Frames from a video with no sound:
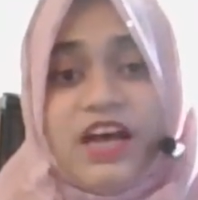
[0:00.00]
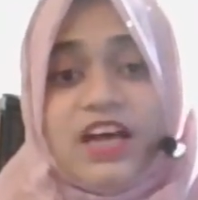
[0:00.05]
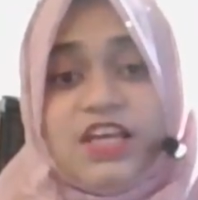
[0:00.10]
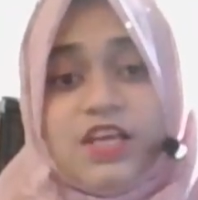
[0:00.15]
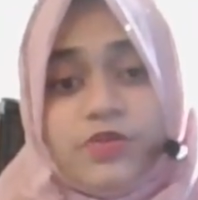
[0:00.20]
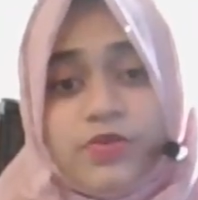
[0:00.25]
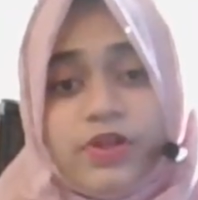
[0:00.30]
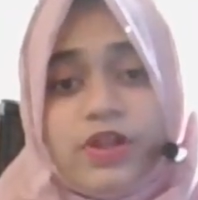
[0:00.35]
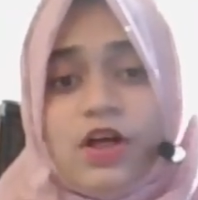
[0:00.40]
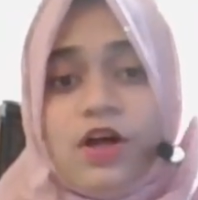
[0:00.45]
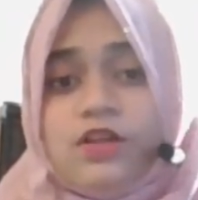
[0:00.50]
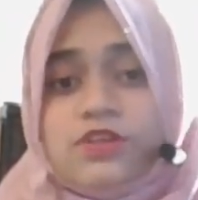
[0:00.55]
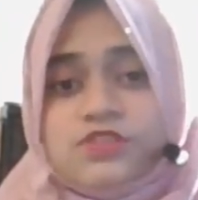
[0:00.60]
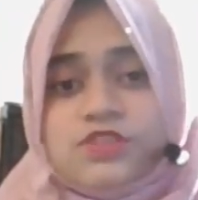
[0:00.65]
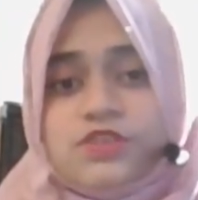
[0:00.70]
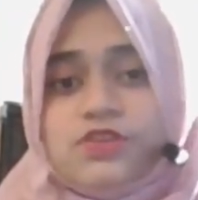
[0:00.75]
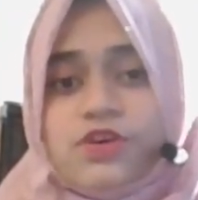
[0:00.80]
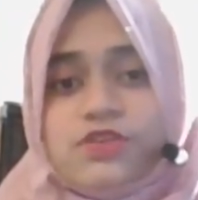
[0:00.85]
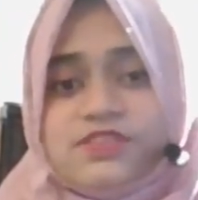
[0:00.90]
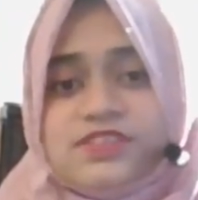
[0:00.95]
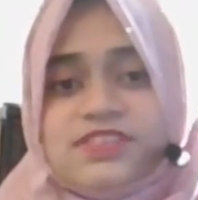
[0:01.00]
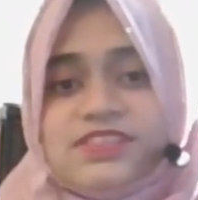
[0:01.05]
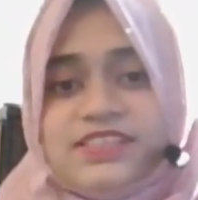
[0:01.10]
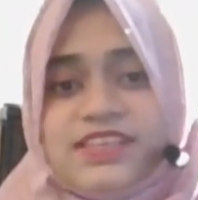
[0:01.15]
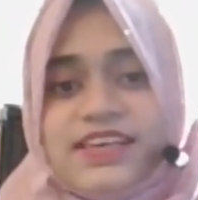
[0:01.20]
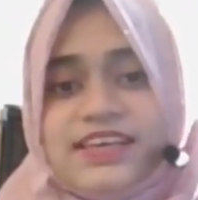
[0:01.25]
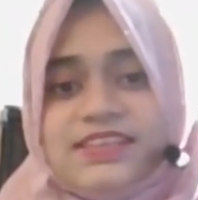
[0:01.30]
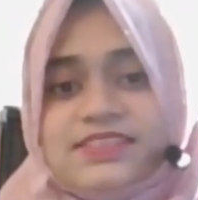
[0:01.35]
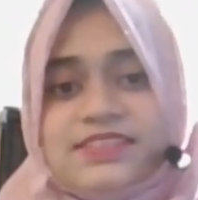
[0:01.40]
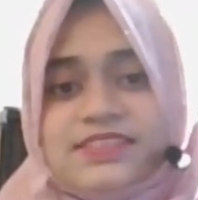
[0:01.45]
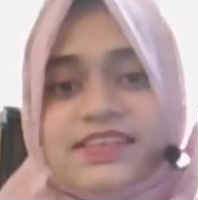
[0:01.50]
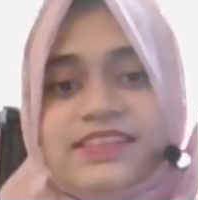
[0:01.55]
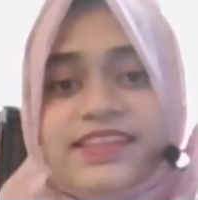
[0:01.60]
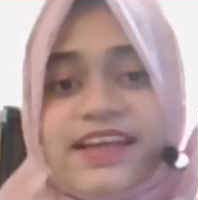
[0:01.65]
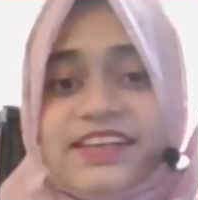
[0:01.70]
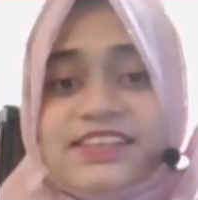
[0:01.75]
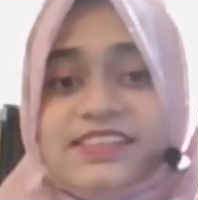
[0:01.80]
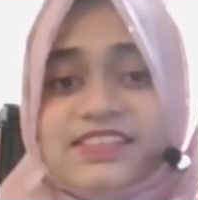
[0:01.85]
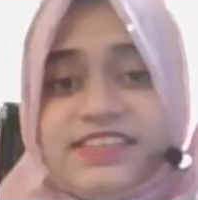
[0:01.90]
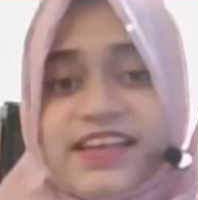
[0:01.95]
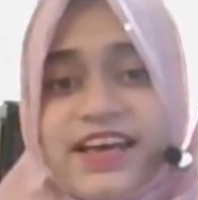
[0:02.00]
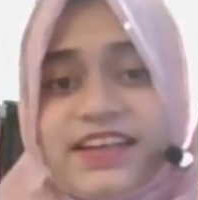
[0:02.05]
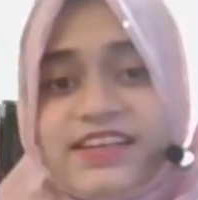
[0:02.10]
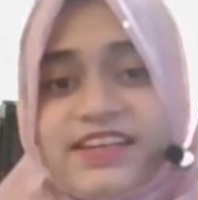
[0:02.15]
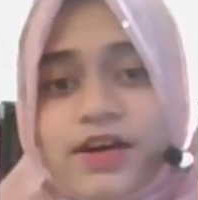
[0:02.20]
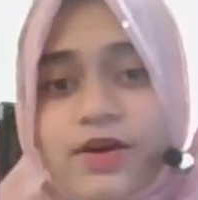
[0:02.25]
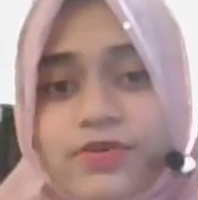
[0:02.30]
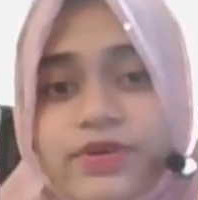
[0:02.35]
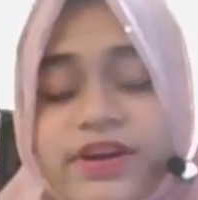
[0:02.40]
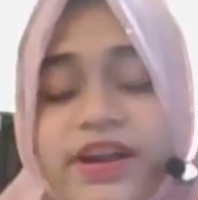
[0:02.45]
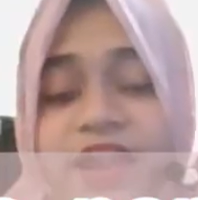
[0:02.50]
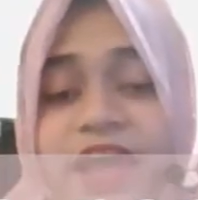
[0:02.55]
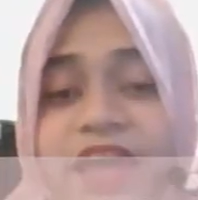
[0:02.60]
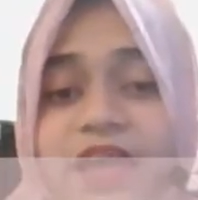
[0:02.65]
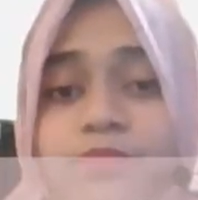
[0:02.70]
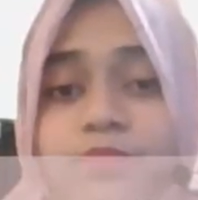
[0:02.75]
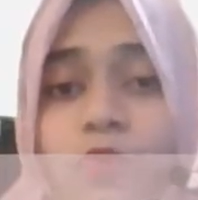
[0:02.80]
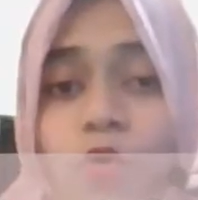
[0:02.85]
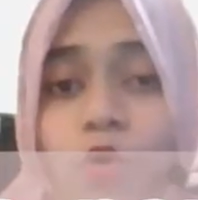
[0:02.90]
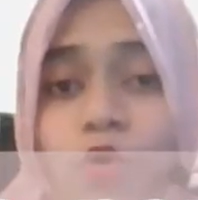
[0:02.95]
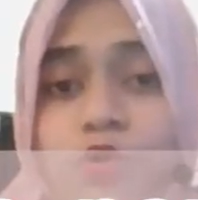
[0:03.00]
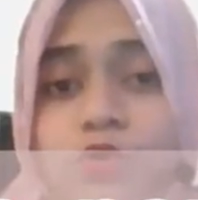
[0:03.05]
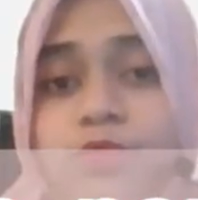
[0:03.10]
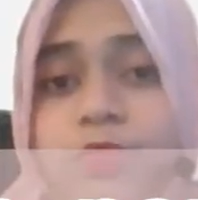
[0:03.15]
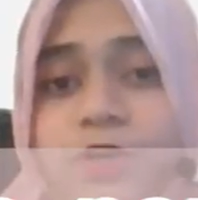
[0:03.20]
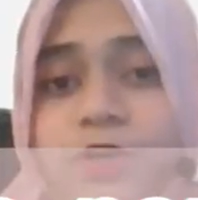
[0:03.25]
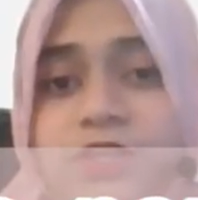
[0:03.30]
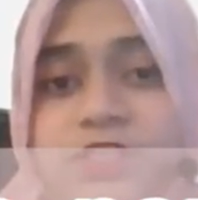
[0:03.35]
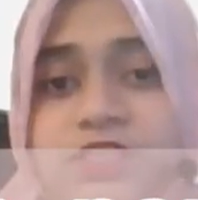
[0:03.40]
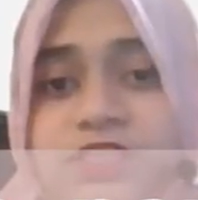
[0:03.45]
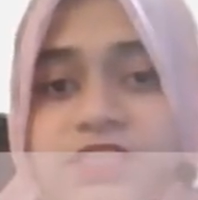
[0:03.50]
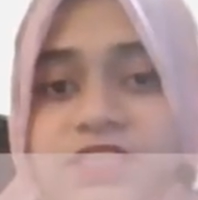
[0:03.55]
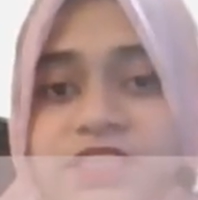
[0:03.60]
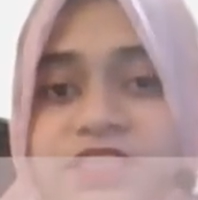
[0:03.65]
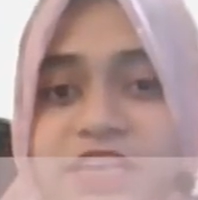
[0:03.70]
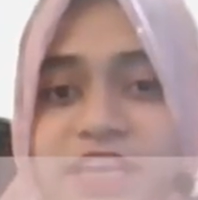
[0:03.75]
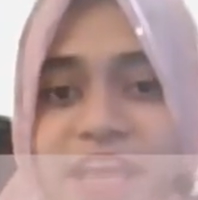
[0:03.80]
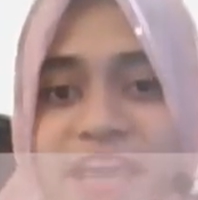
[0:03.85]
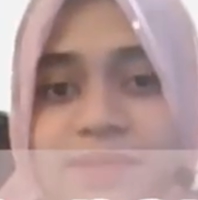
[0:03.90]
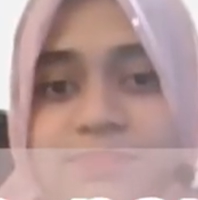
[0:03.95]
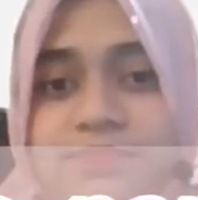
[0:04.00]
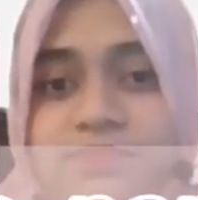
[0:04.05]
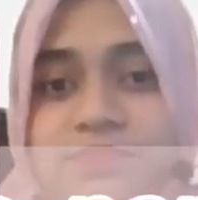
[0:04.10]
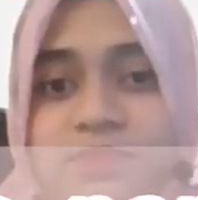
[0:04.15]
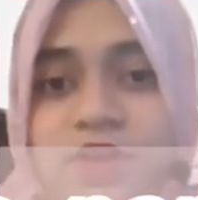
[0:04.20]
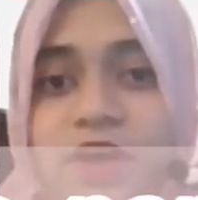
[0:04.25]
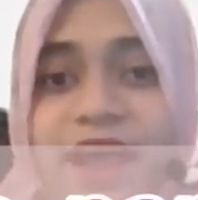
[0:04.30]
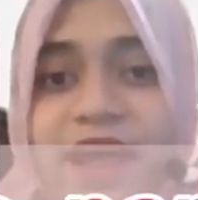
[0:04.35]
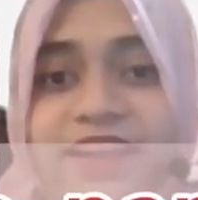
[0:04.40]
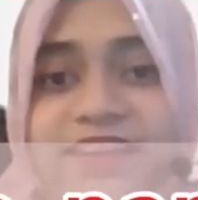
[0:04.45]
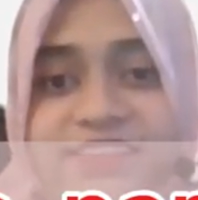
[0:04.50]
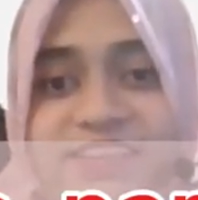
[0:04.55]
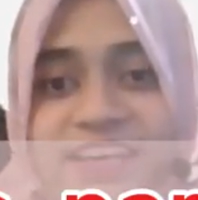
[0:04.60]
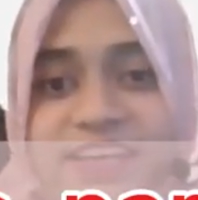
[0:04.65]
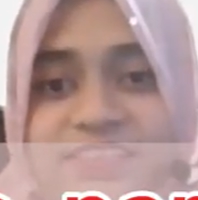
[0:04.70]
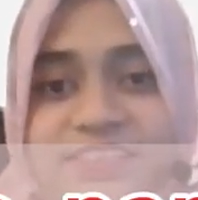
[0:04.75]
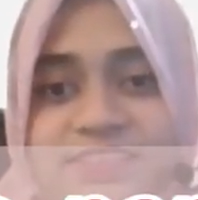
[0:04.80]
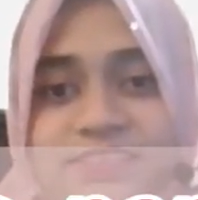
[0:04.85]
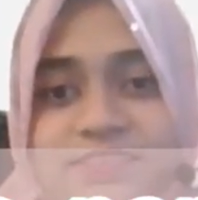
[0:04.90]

You will also notice things that stand out like bold words, name and date.